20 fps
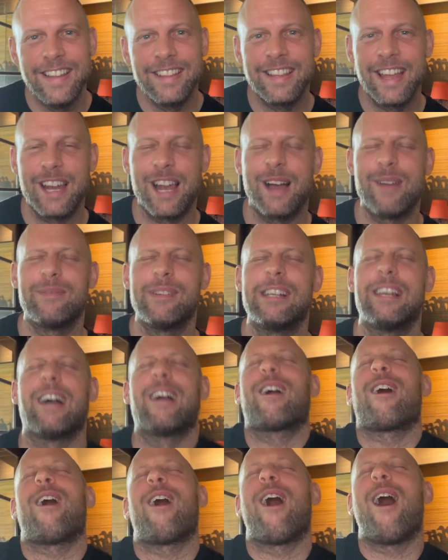then I'd be
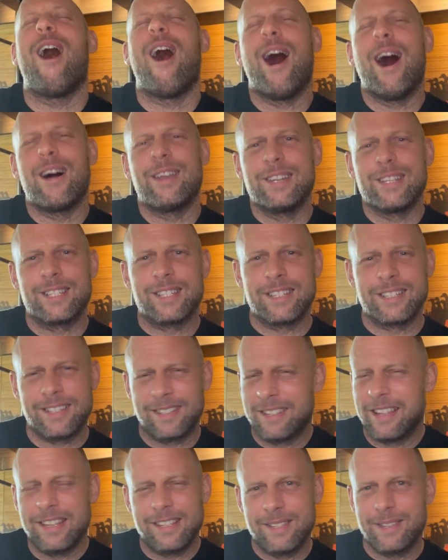like, oh,
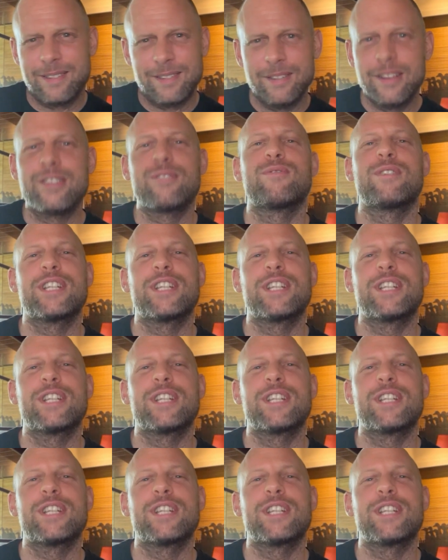this